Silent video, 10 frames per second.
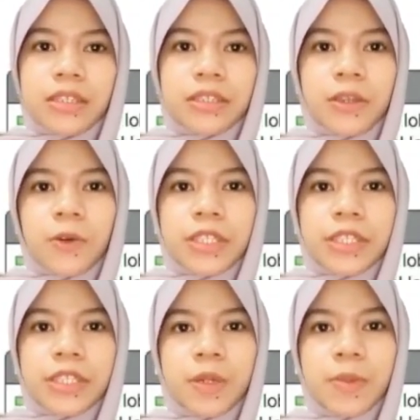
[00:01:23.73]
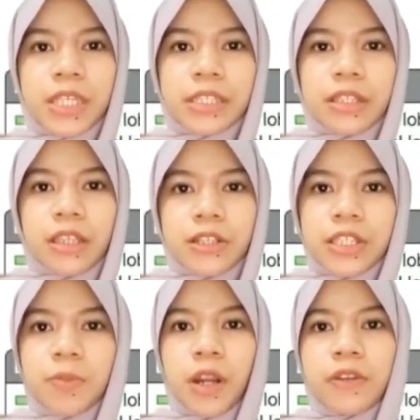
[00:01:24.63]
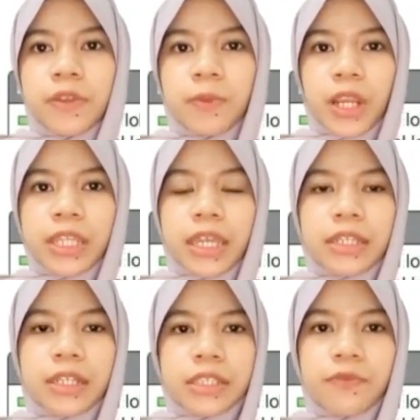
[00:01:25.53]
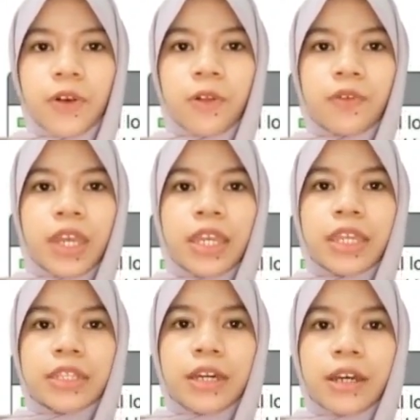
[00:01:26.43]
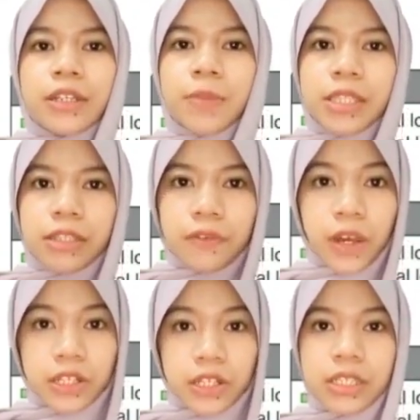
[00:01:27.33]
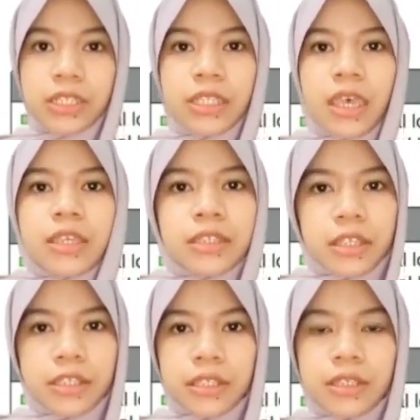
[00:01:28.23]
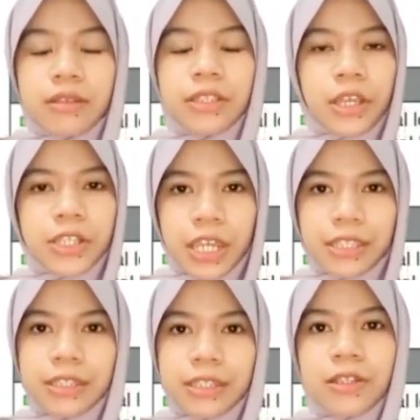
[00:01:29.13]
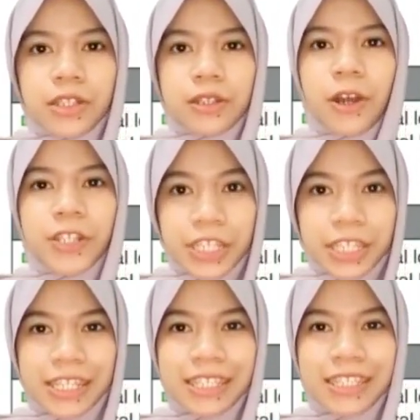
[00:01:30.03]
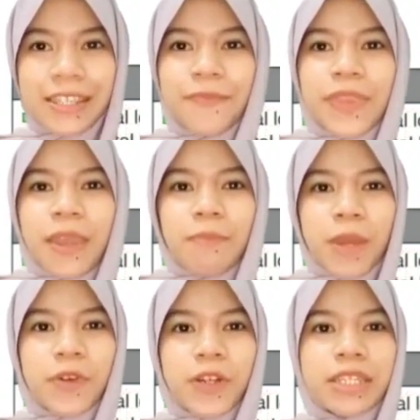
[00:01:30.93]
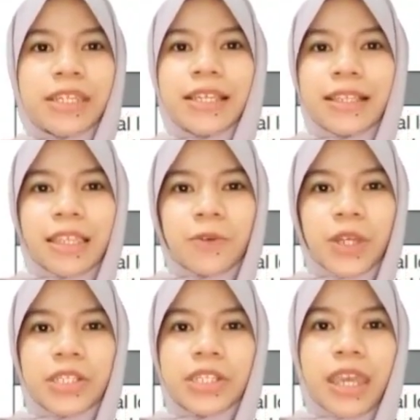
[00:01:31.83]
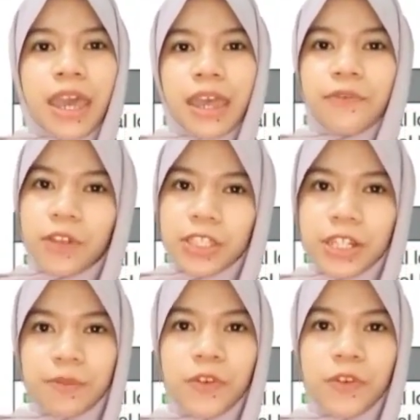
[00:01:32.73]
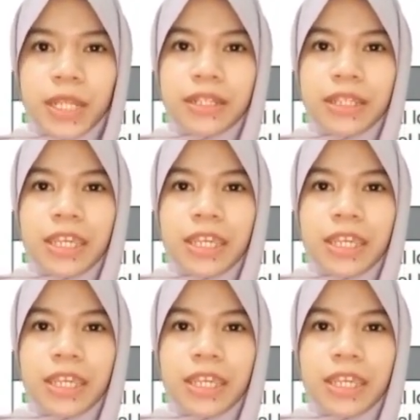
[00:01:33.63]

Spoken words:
So, the cerebrum is the largest part of the brain, and it is involved in higher mental functions such as consciousness, memory, language, and voluntary movement.